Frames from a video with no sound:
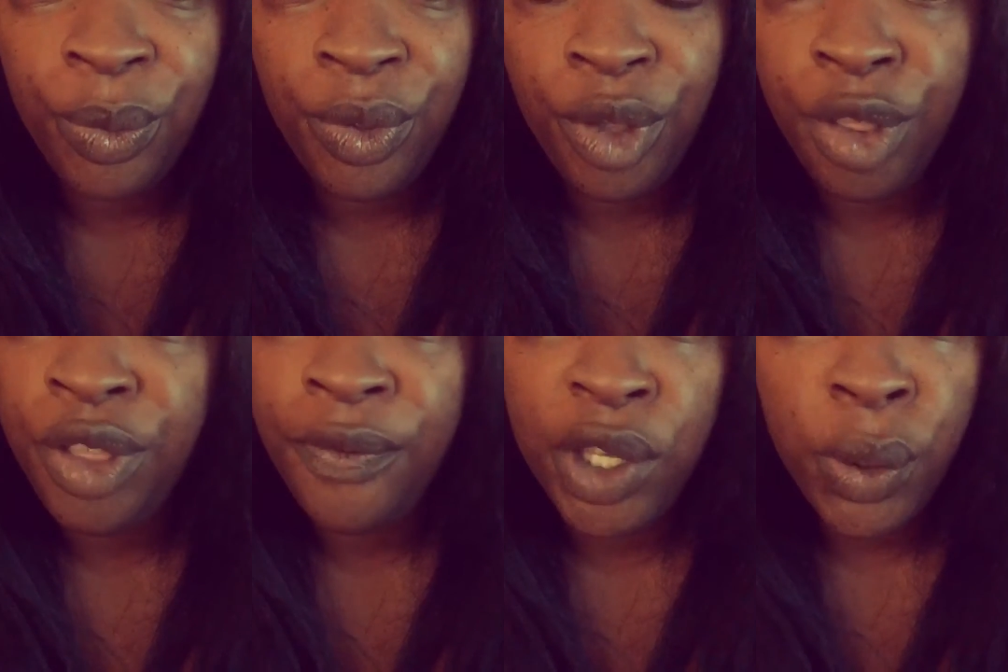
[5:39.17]

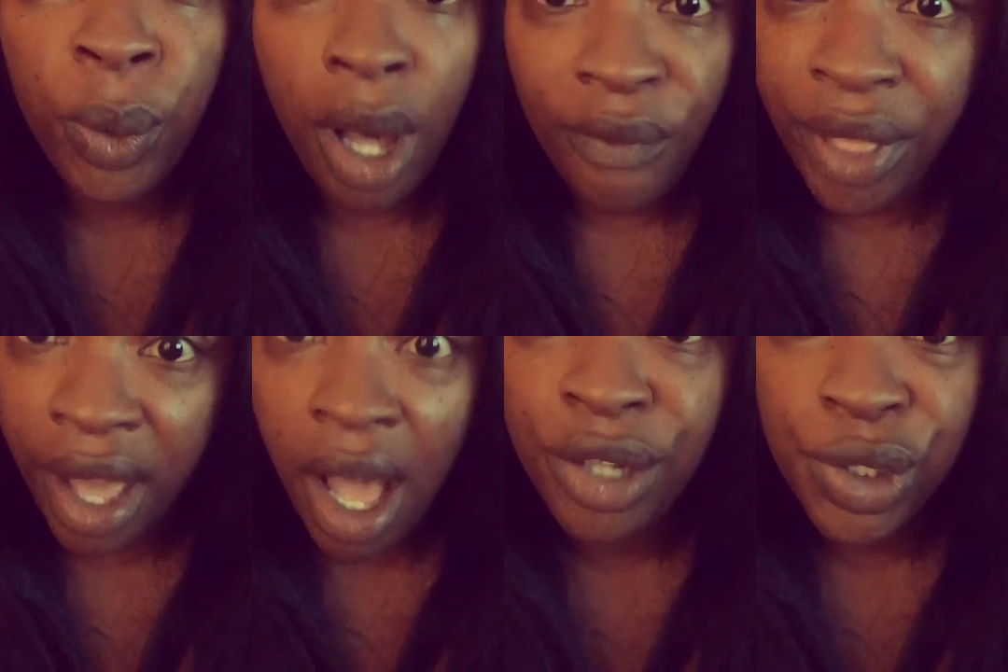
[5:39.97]
the view of the
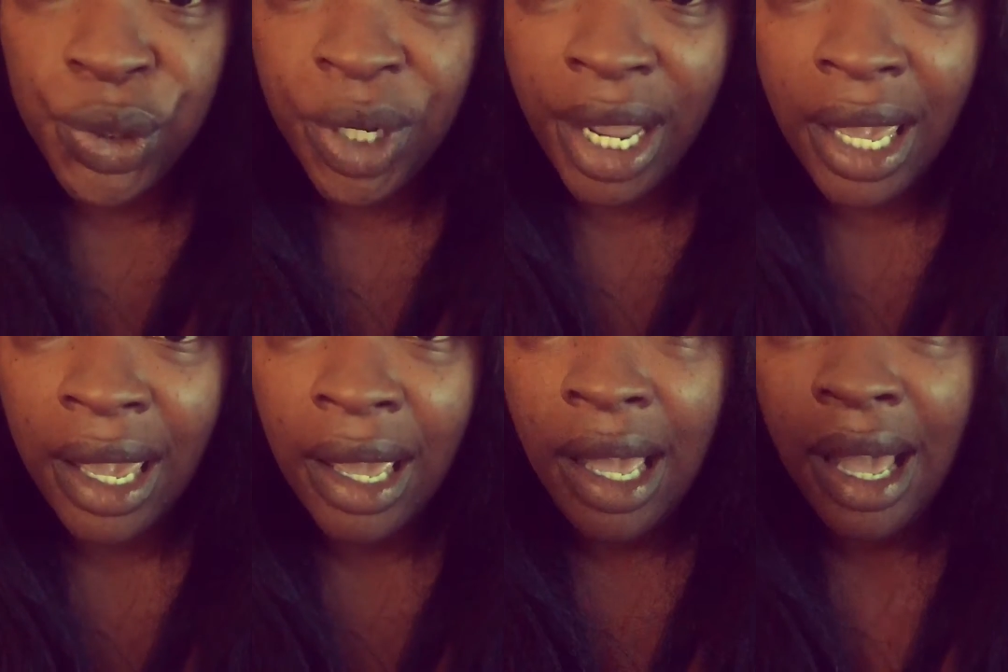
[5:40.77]
country,
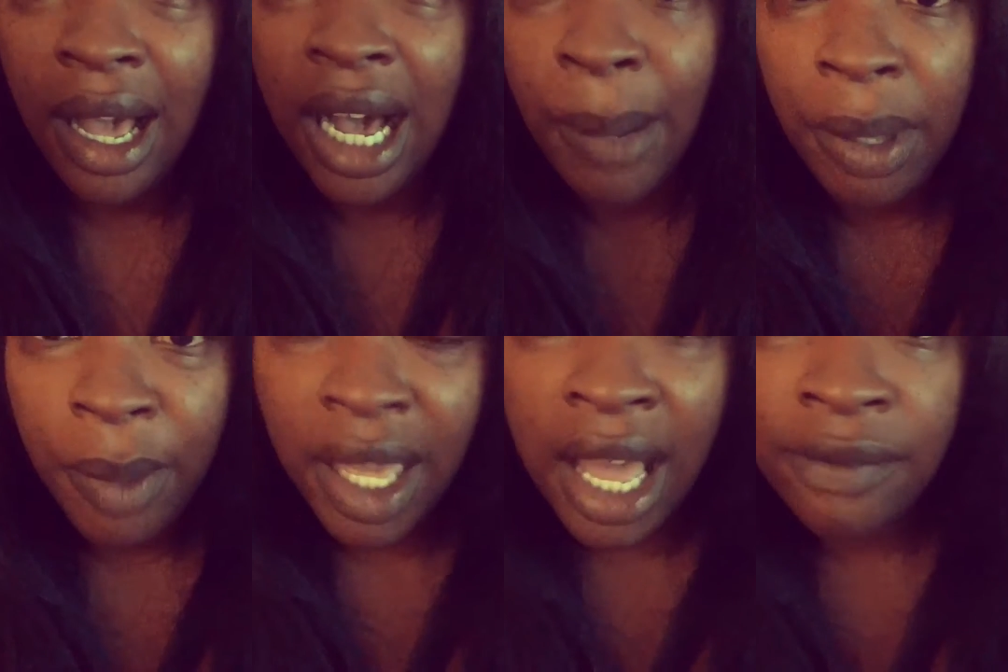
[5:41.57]

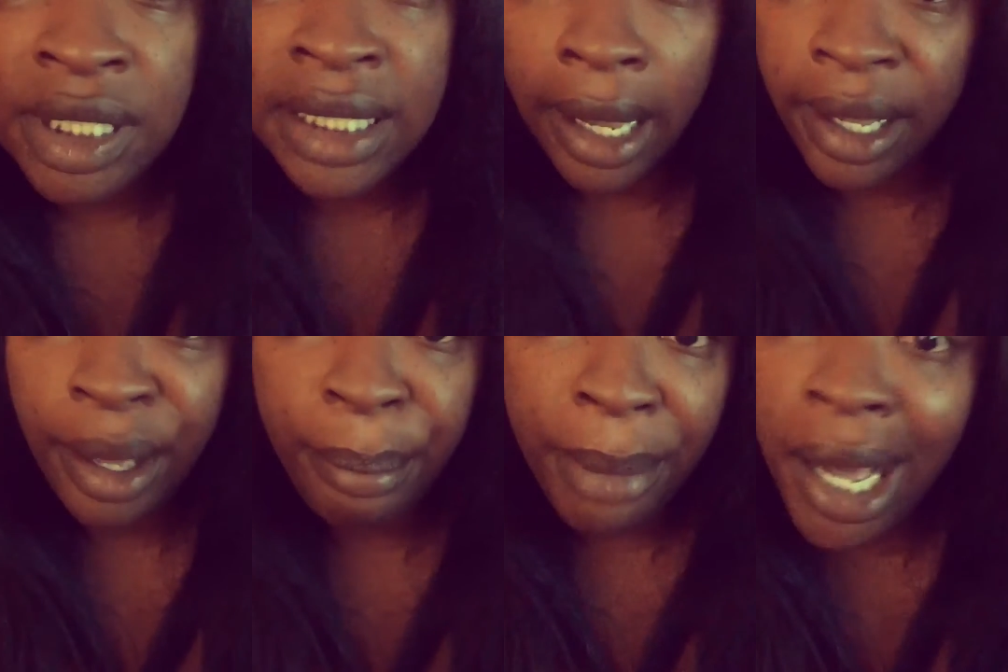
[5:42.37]
and kind of set
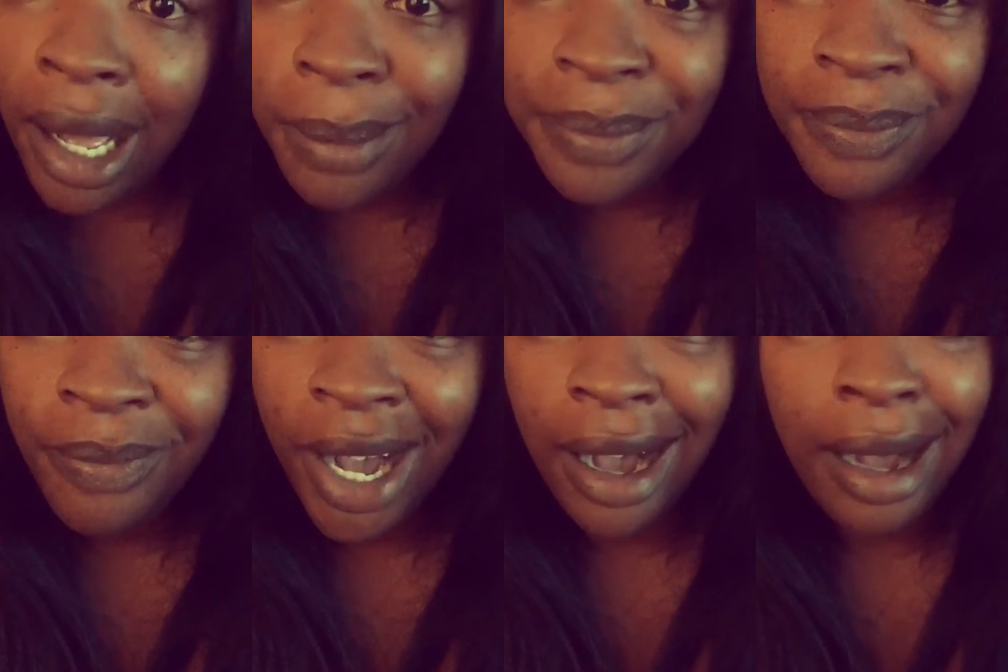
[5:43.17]
him up
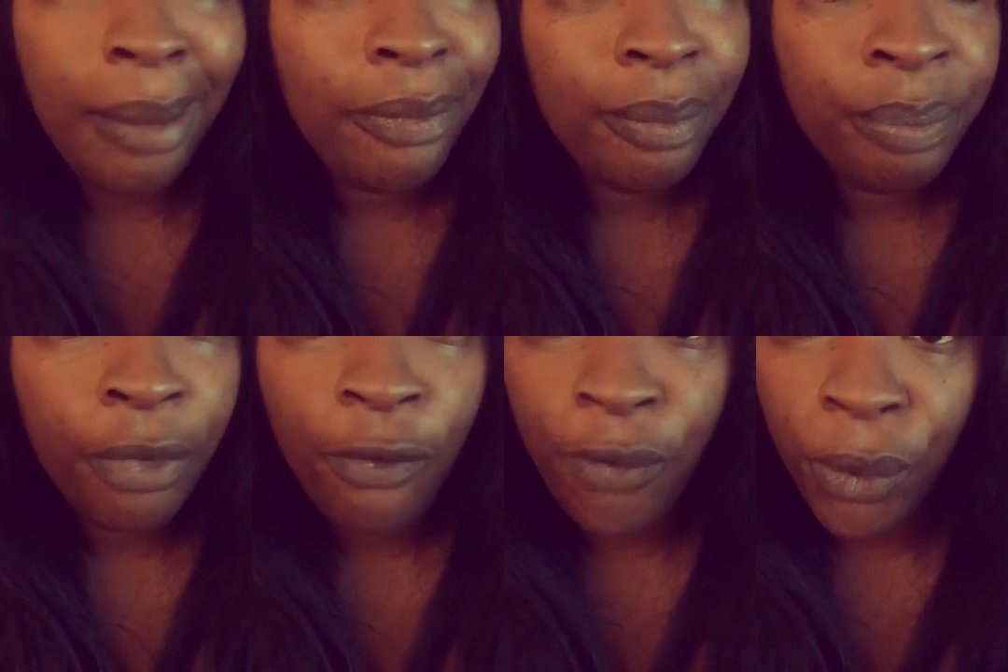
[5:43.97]

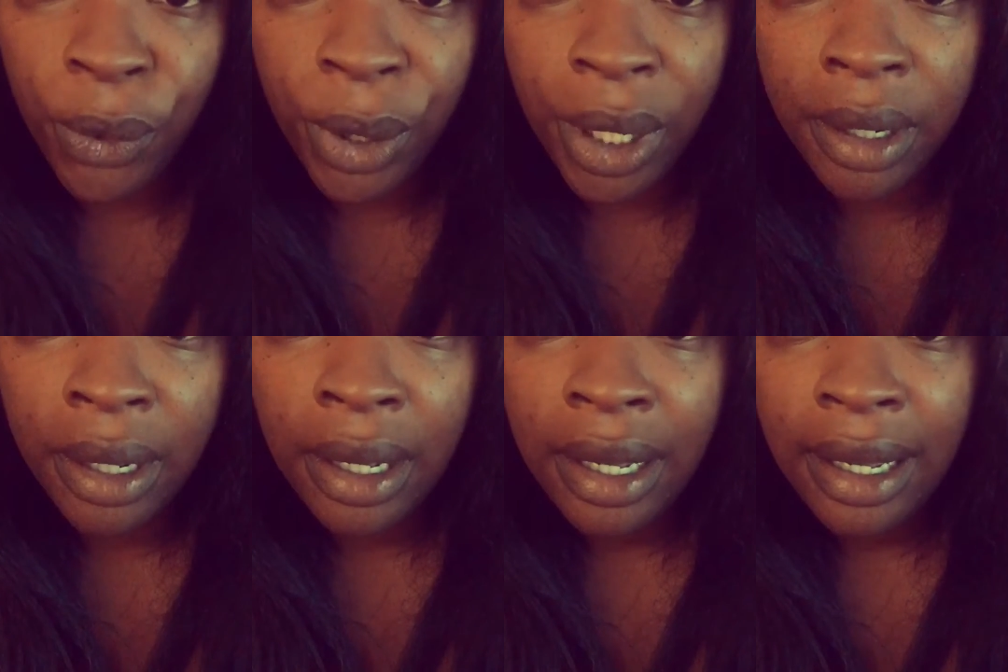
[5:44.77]
for
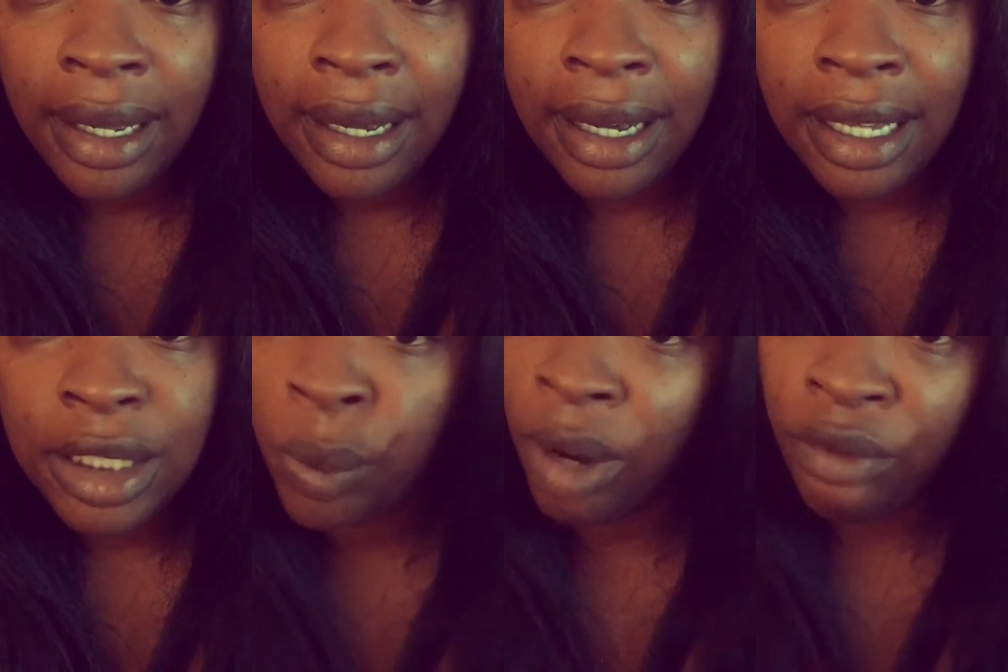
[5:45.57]

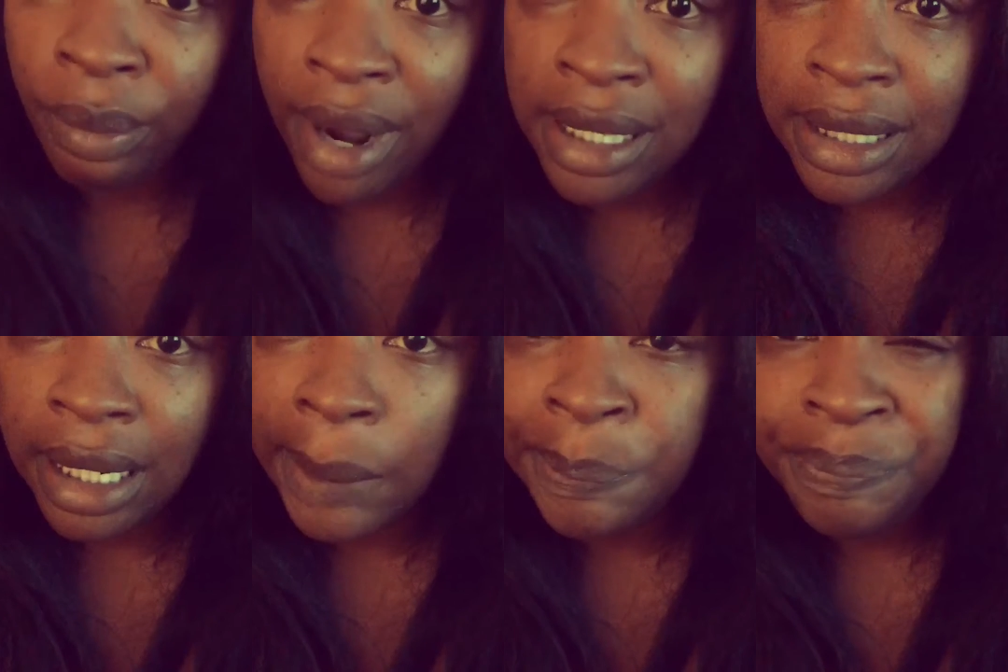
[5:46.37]
to run for
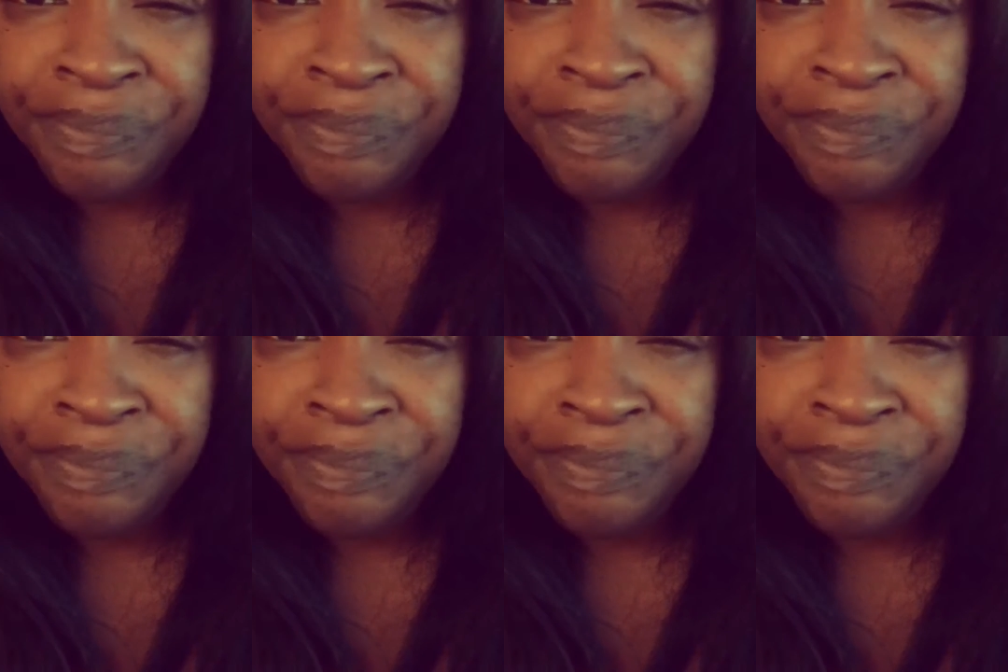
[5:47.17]
president.